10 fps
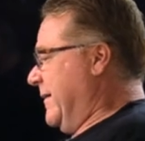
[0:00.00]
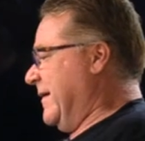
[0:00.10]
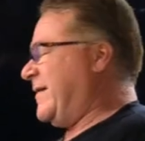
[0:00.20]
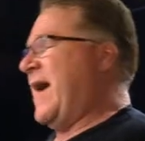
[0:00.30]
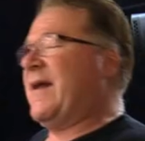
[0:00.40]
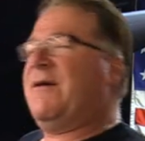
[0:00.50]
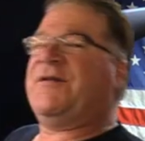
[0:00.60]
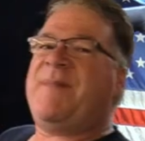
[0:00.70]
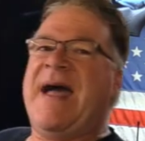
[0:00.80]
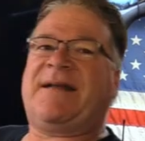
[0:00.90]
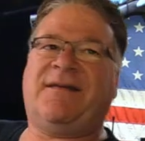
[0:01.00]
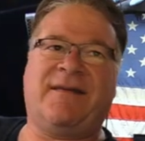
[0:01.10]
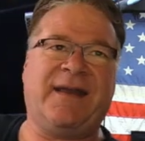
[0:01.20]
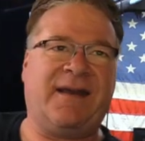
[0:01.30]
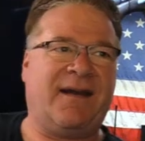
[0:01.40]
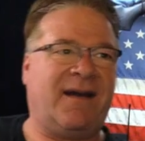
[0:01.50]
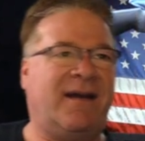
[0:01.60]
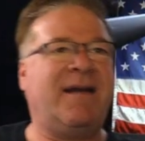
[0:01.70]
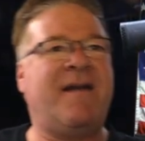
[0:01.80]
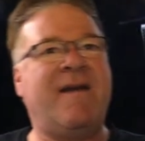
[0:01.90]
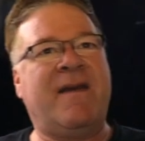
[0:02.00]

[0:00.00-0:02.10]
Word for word: this kind of goes back to the uh,